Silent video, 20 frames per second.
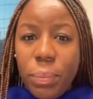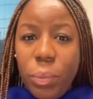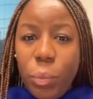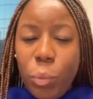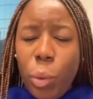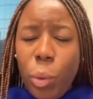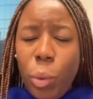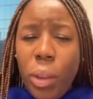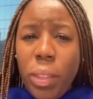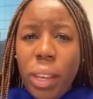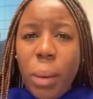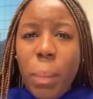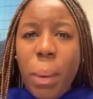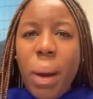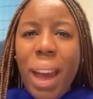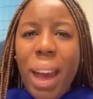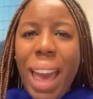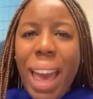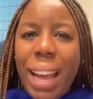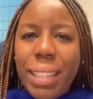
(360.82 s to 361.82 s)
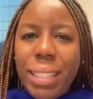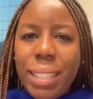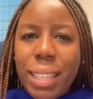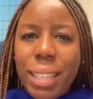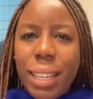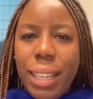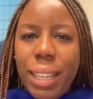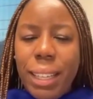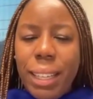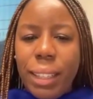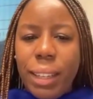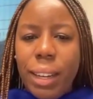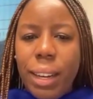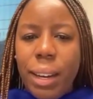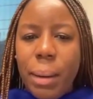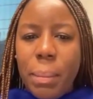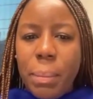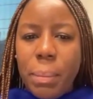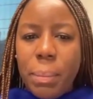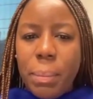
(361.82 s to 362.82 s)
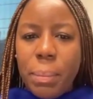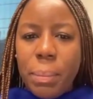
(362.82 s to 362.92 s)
when you think about asset income,